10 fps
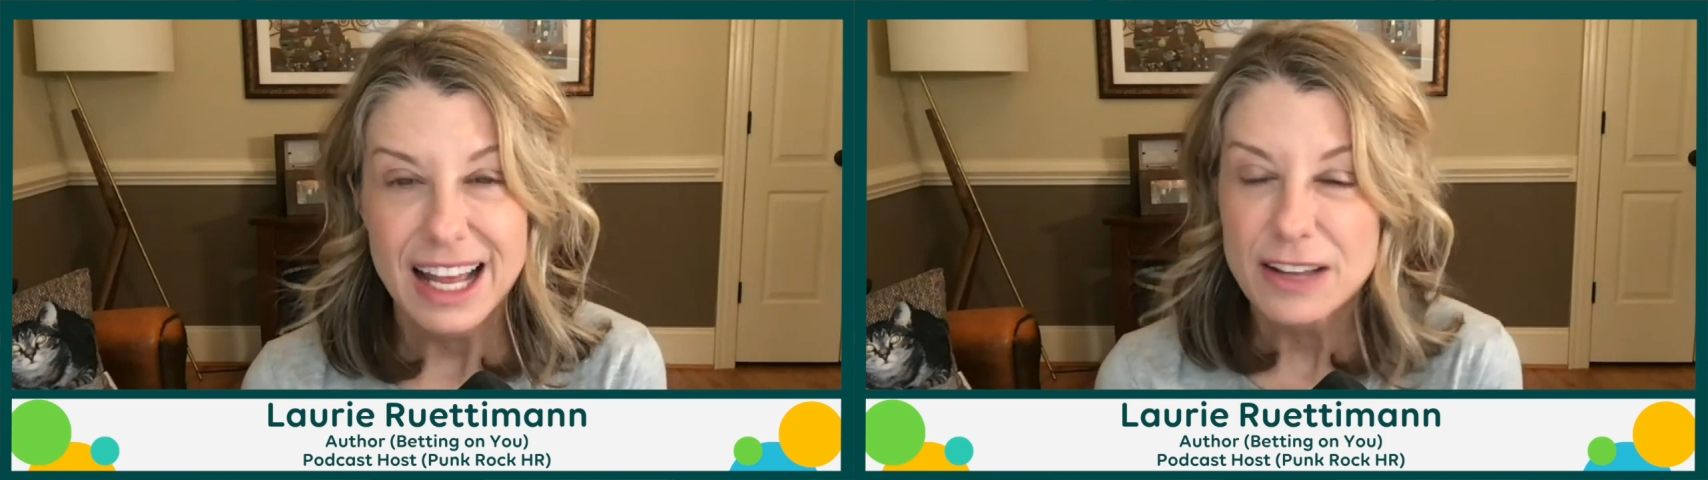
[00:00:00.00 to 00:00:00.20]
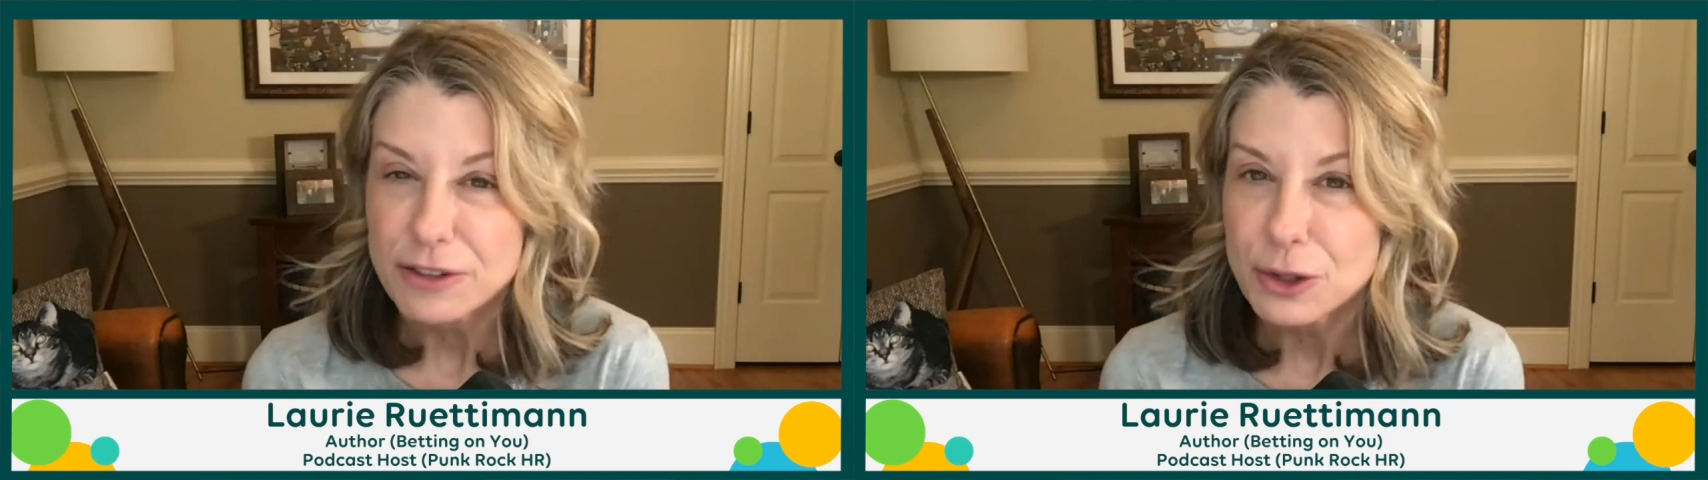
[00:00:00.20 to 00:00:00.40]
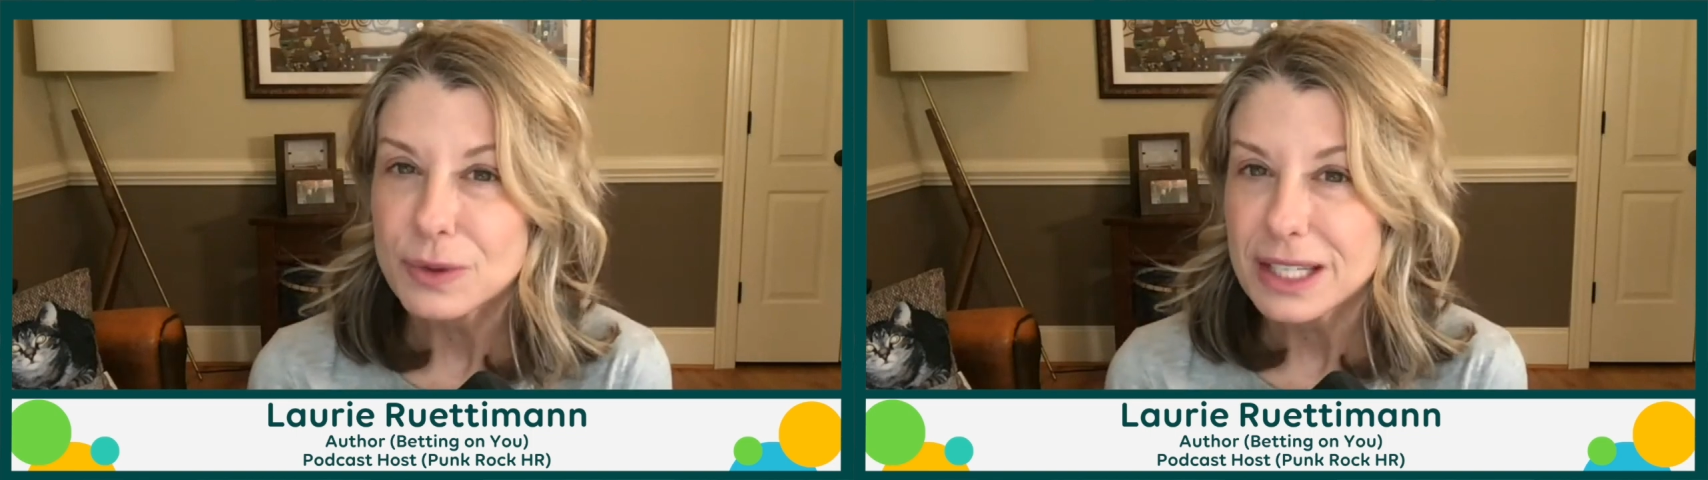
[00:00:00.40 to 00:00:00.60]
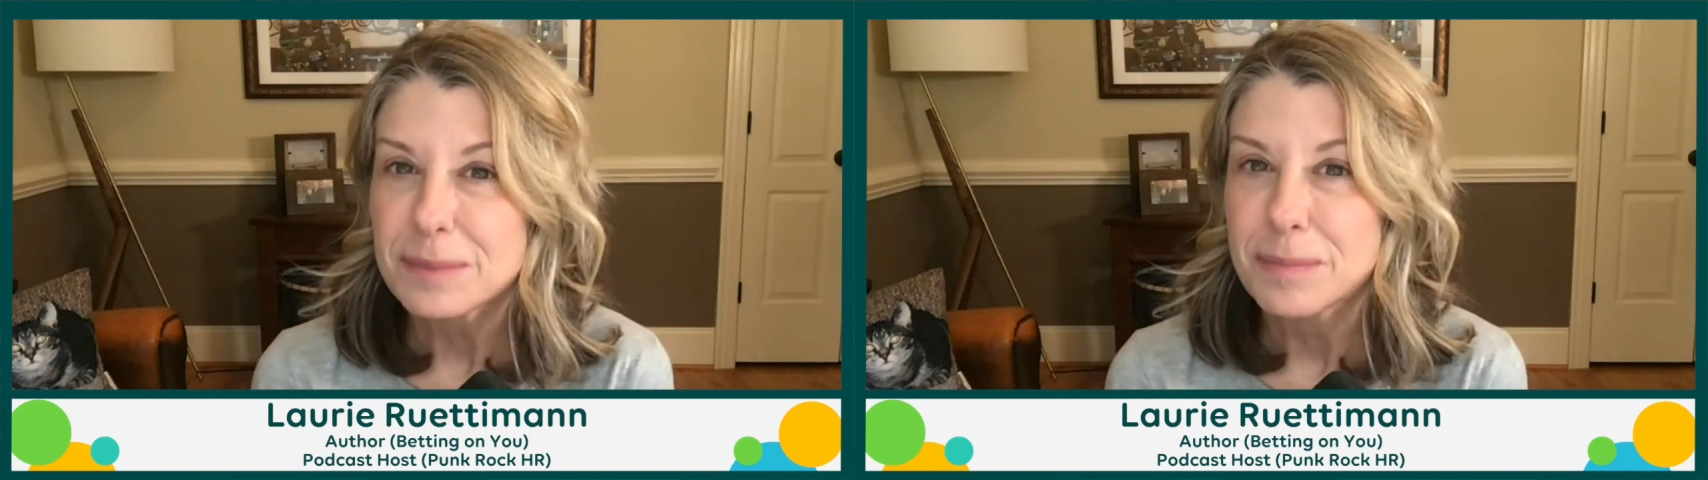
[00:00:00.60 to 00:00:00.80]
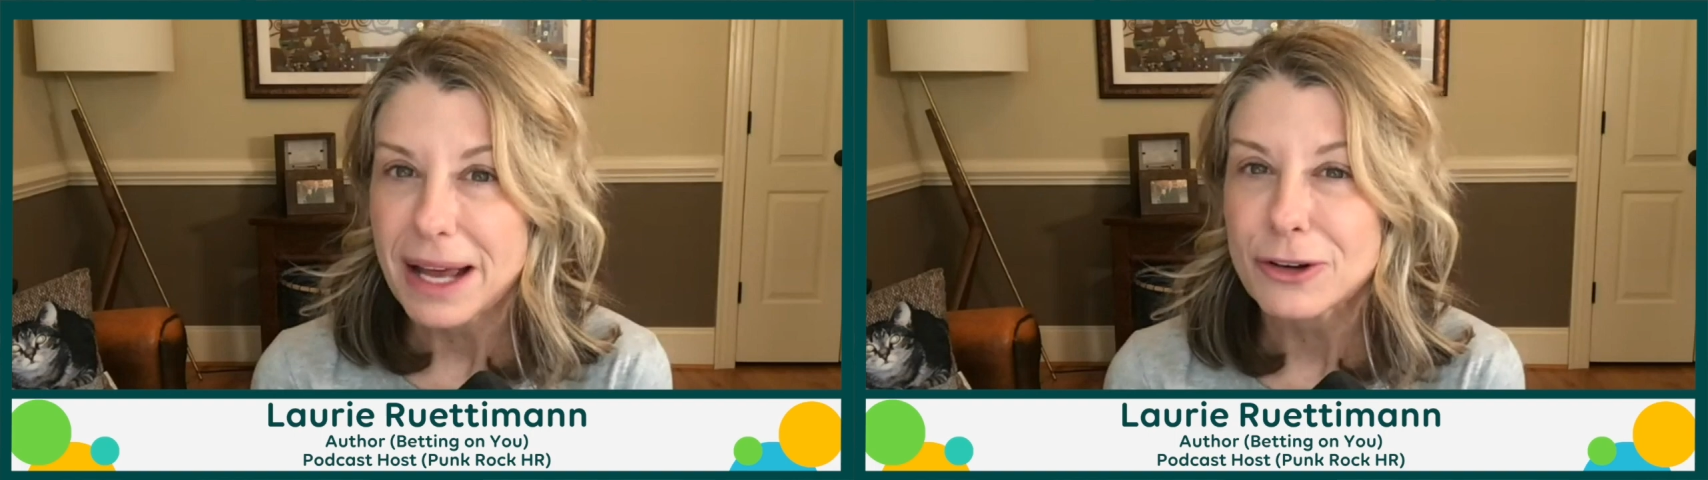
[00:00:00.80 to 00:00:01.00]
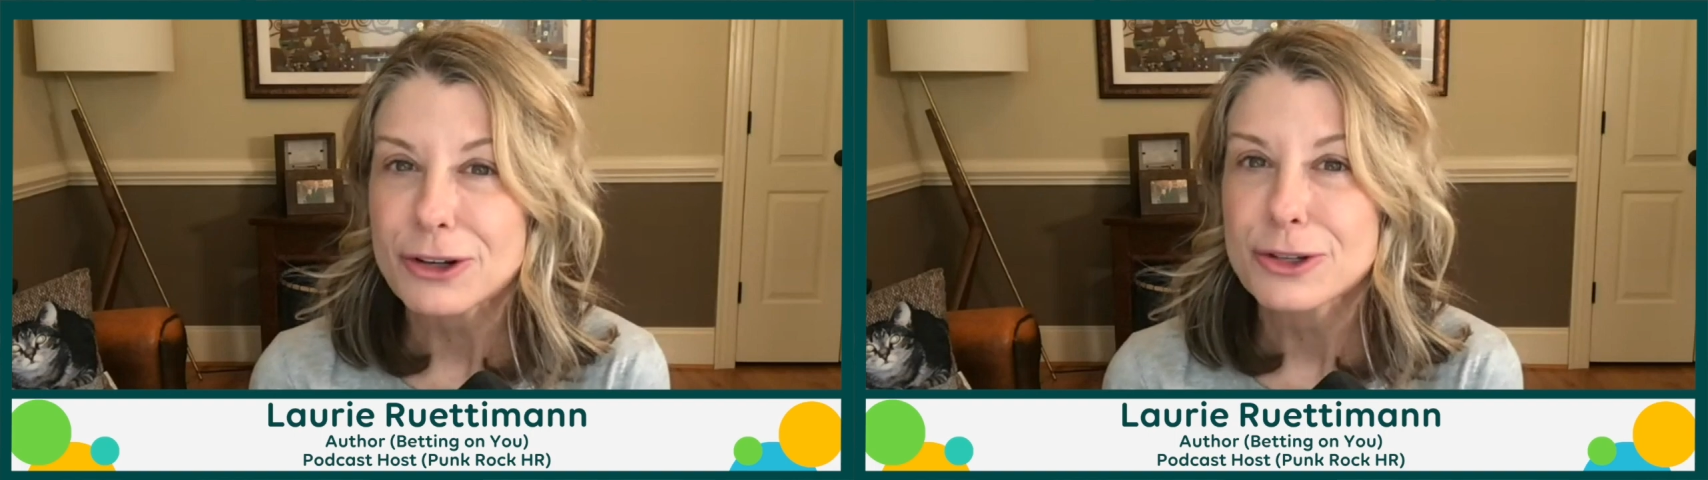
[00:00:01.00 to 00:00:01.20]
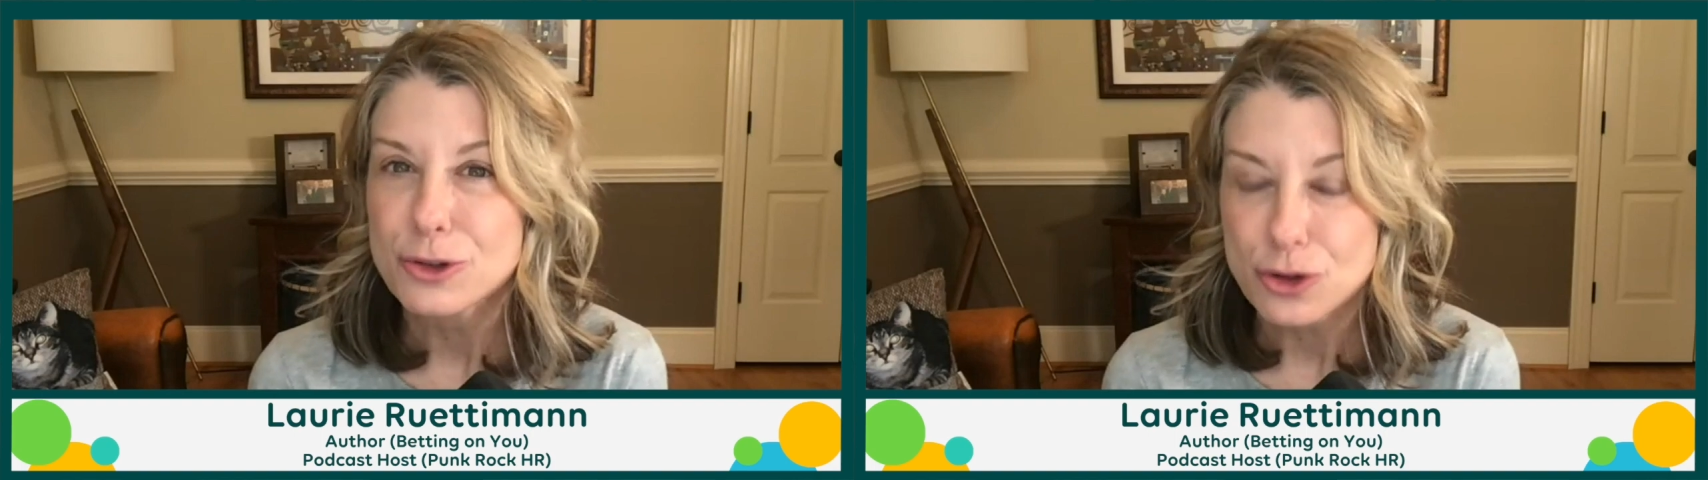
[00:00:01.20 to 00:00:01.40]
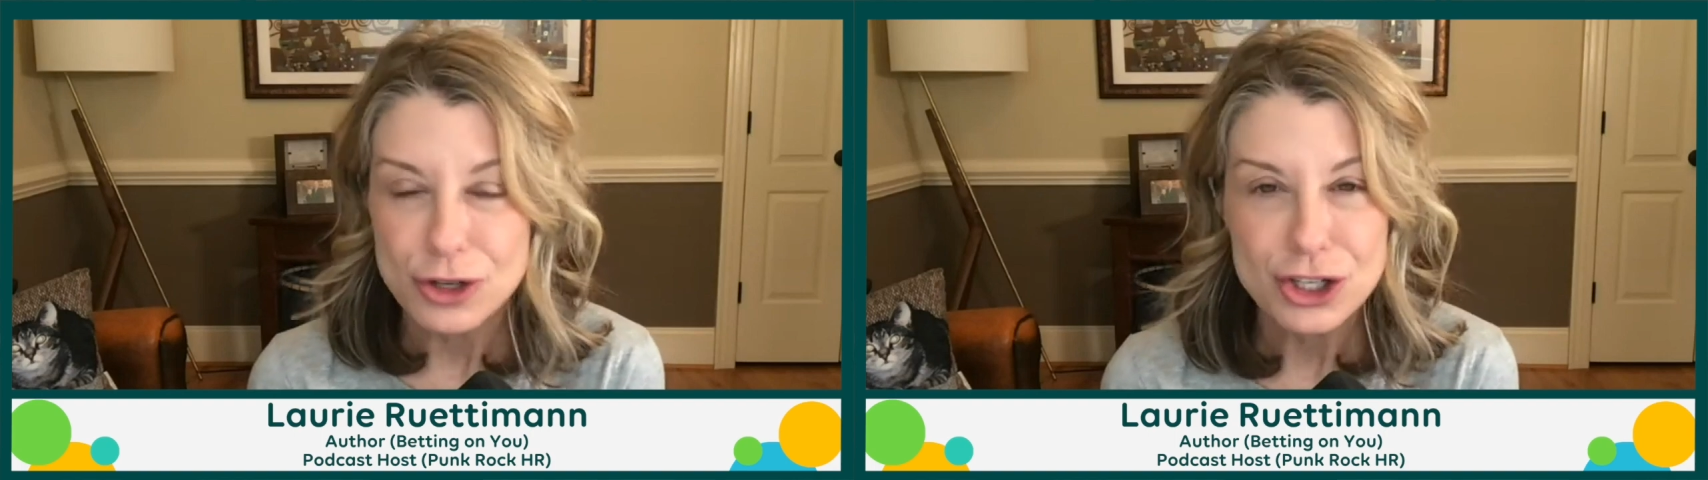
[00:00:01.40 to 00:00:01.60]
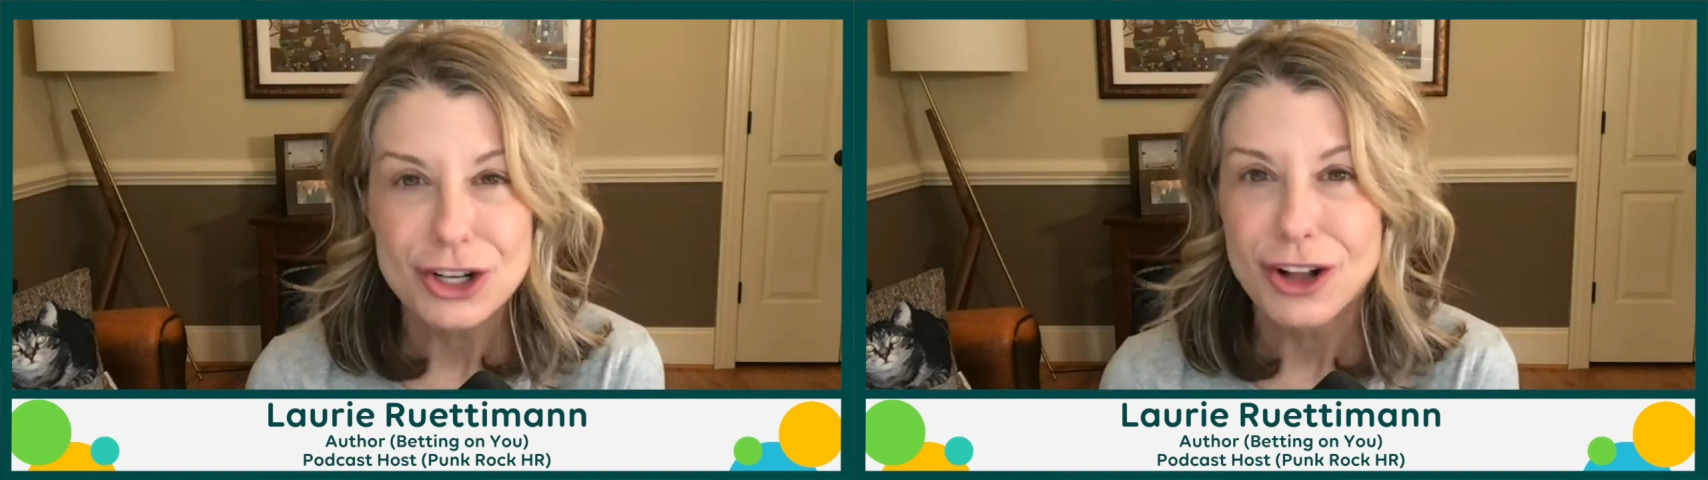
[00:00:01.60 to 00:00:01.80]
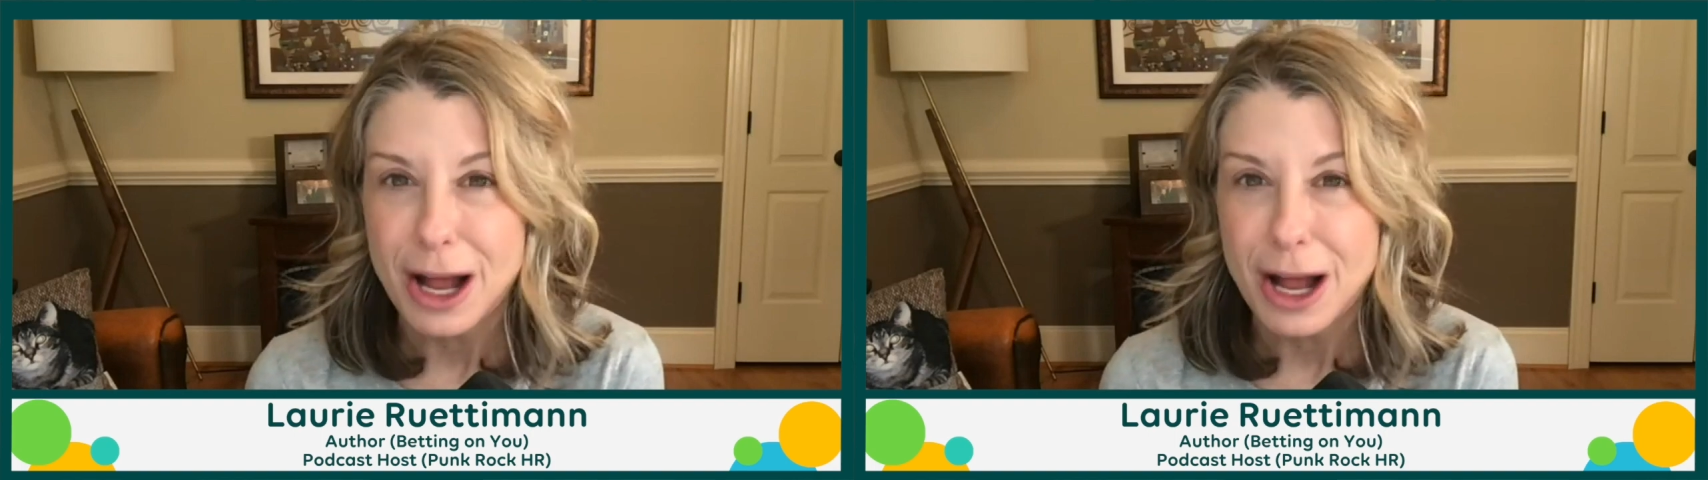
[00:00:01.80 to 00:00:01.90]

If you need better nutritional